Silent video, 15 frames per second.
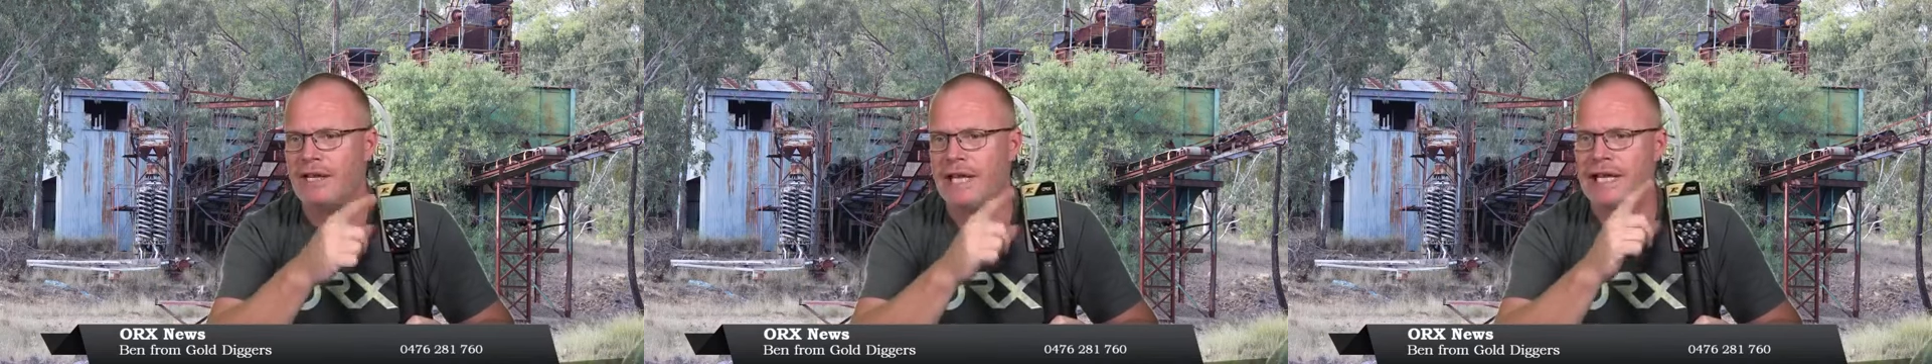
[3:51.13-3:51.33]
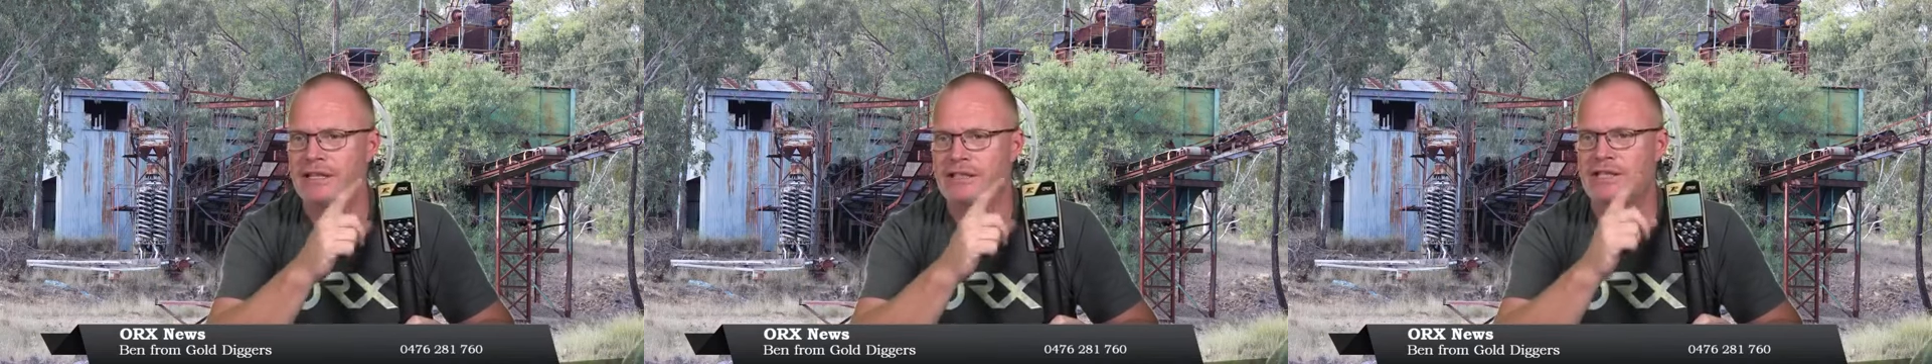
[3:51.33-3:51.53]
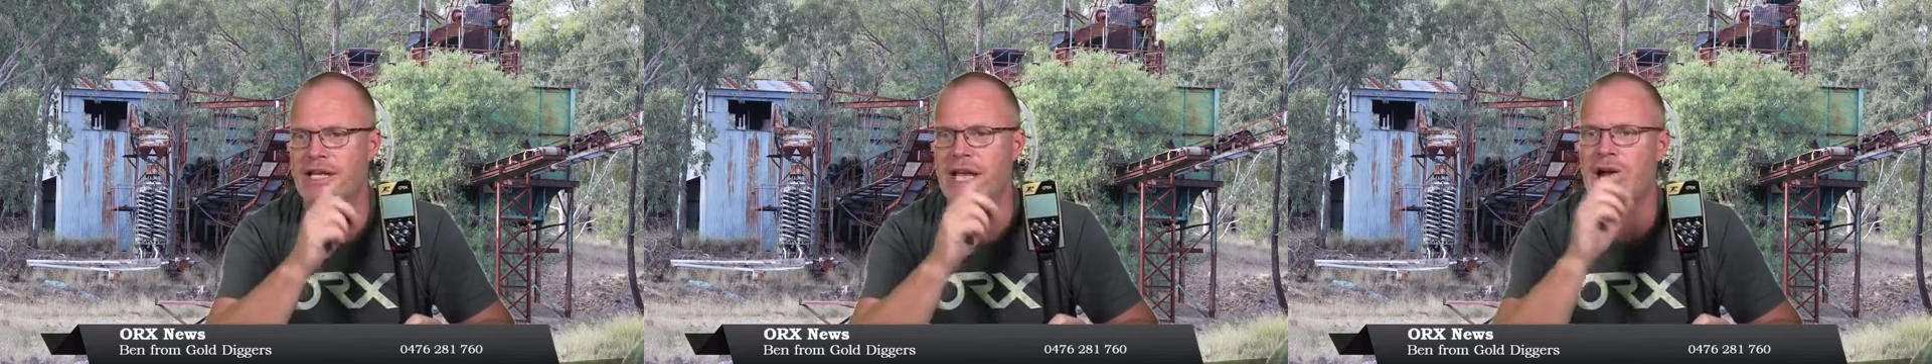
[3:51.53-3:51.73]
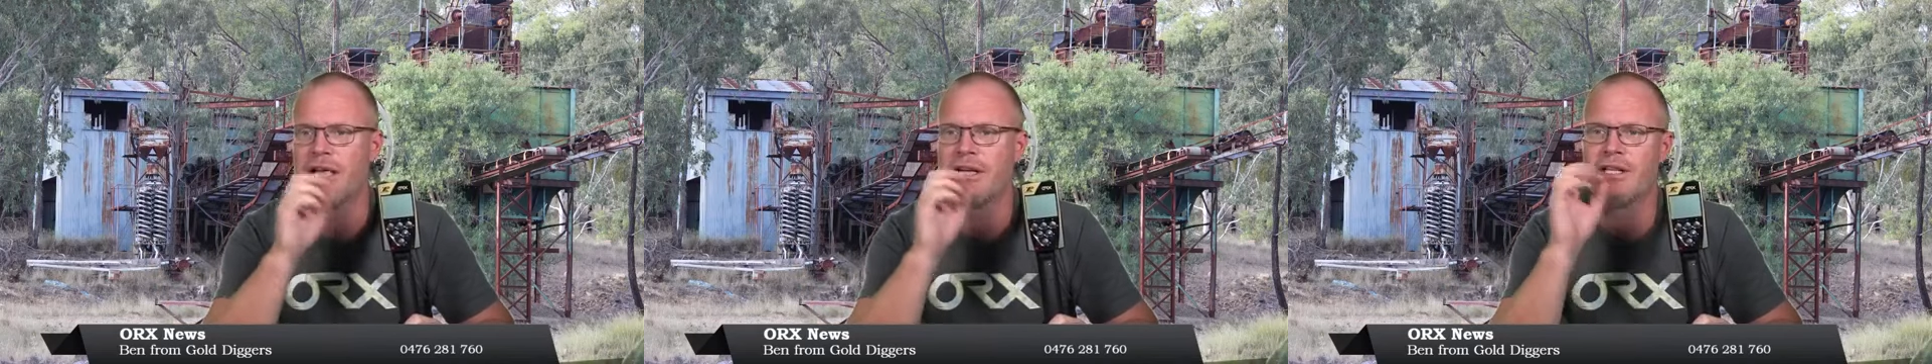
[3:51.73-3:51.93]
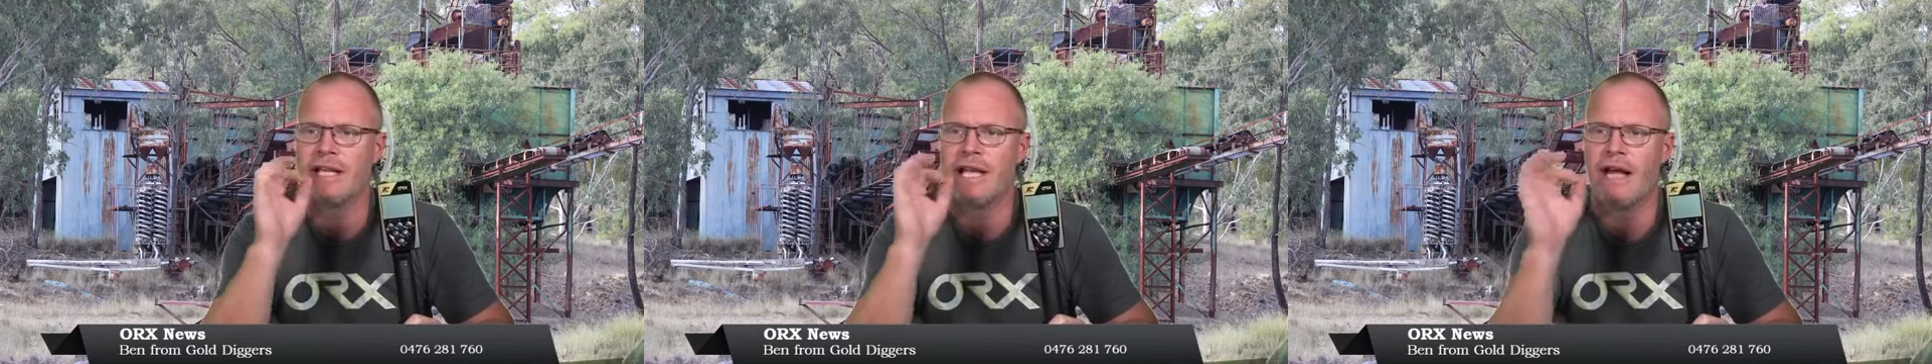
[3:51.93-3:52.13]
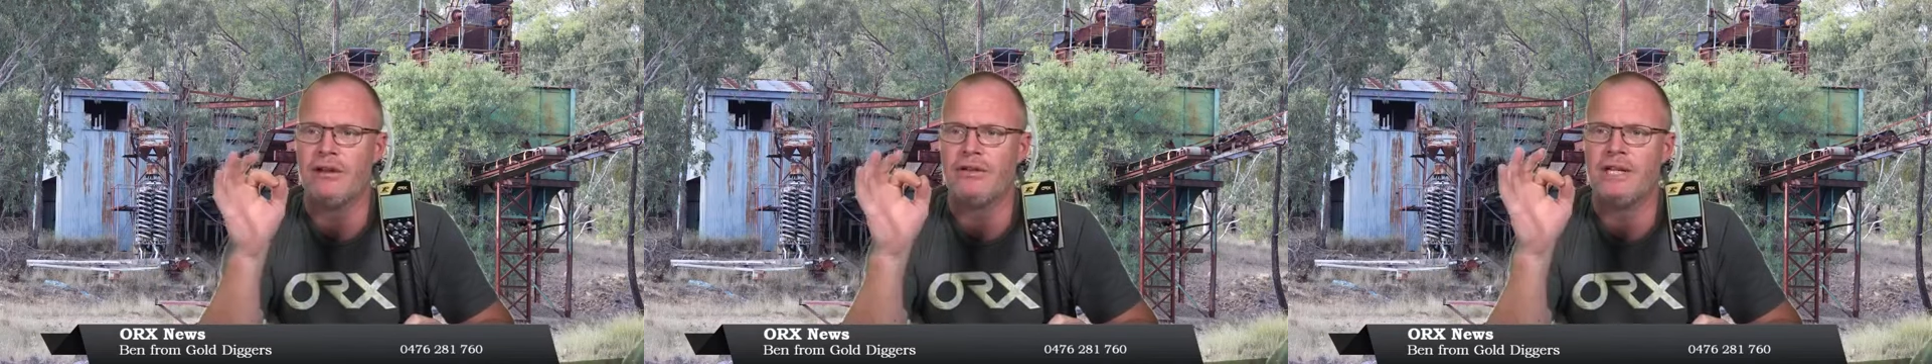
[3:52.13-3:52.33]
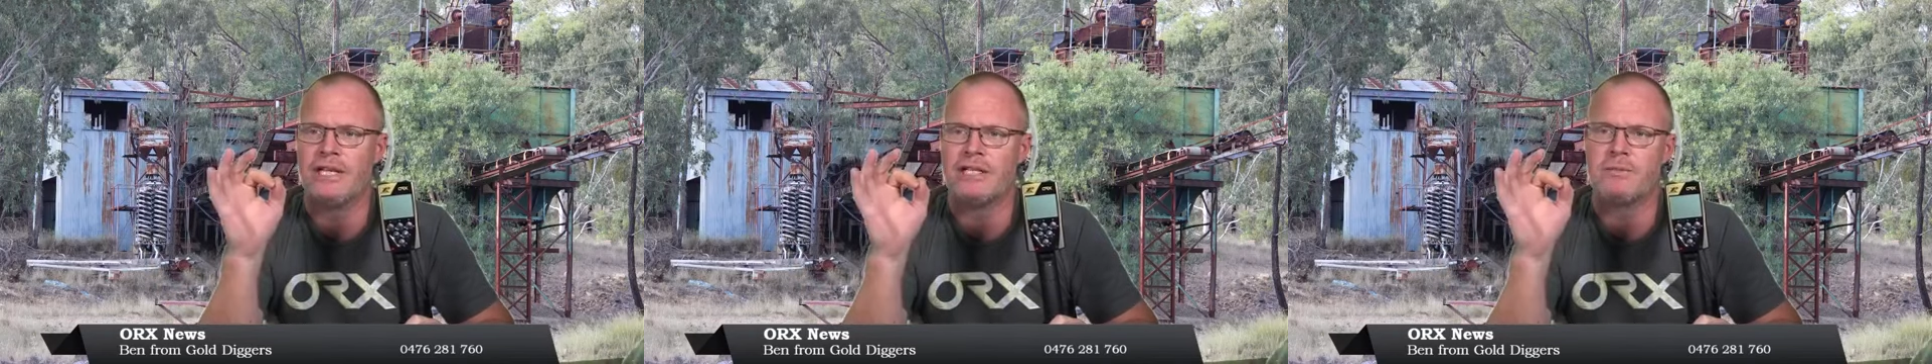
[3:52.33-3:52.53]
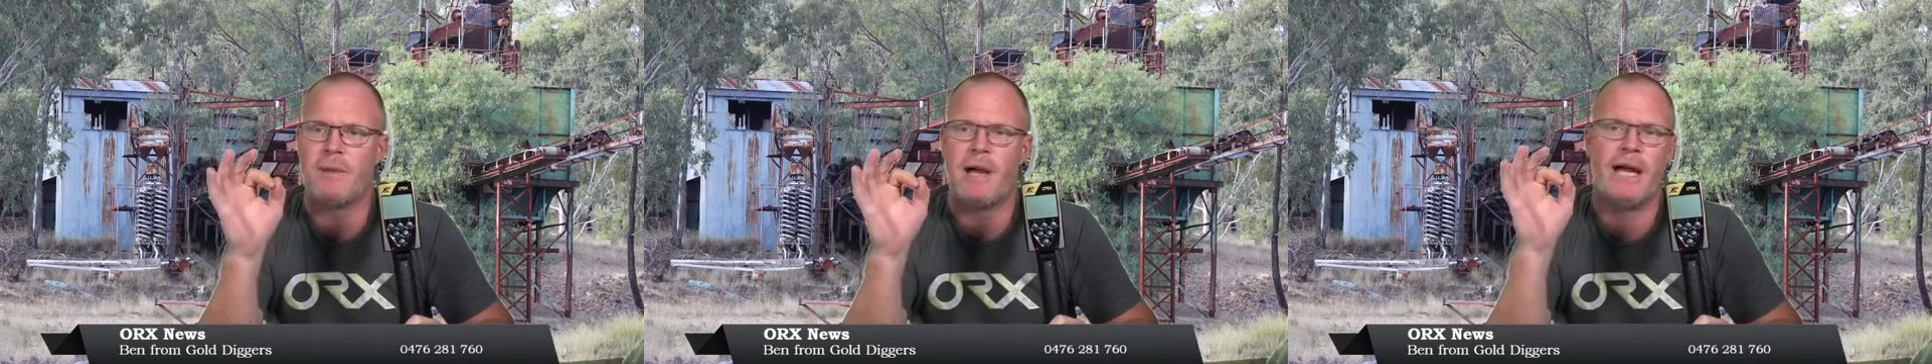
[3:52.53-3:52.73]
link to go to the Gold
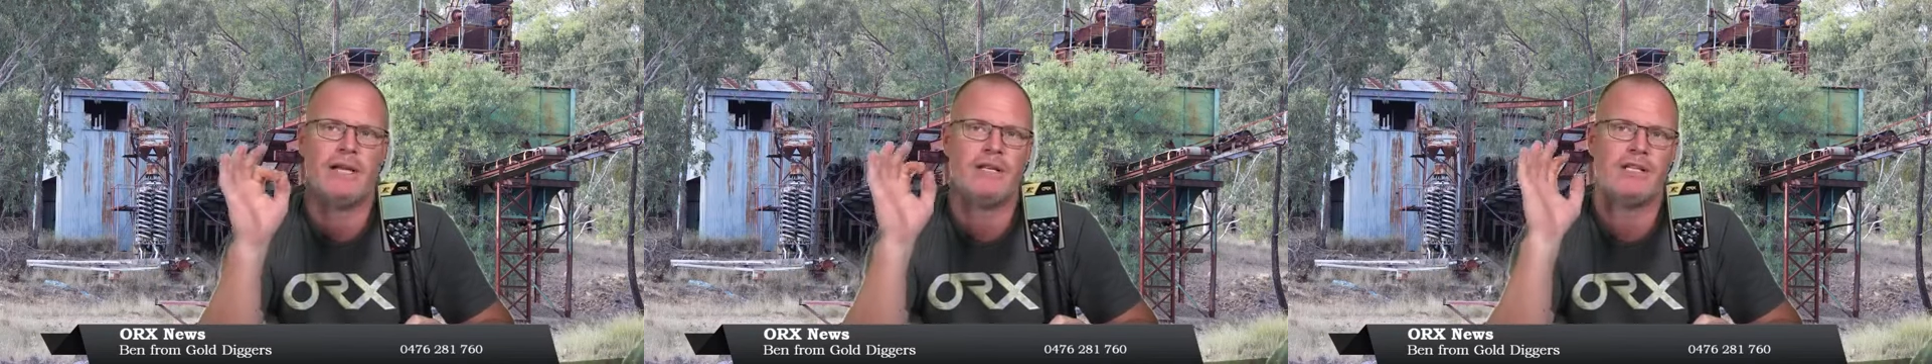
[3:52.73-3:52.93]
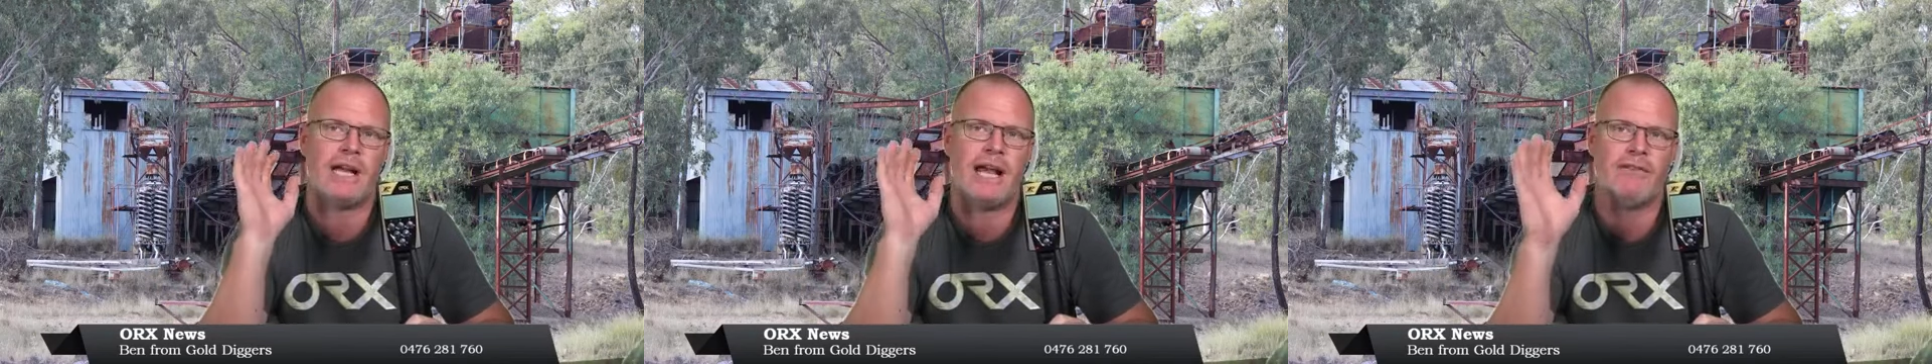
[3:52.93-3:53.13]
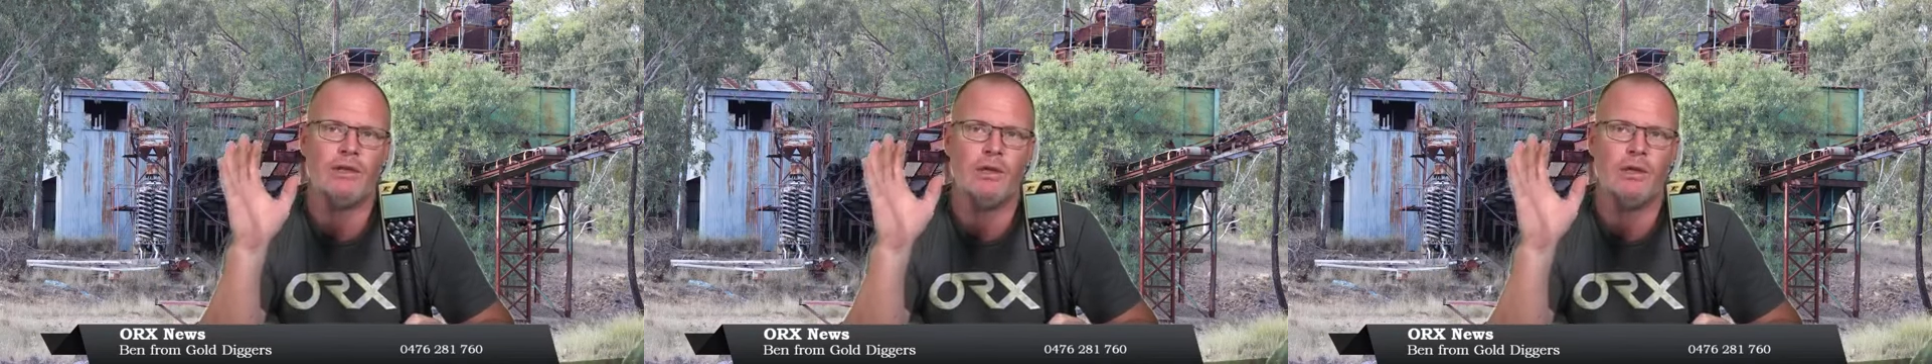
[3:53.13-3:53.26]
Diggers page and have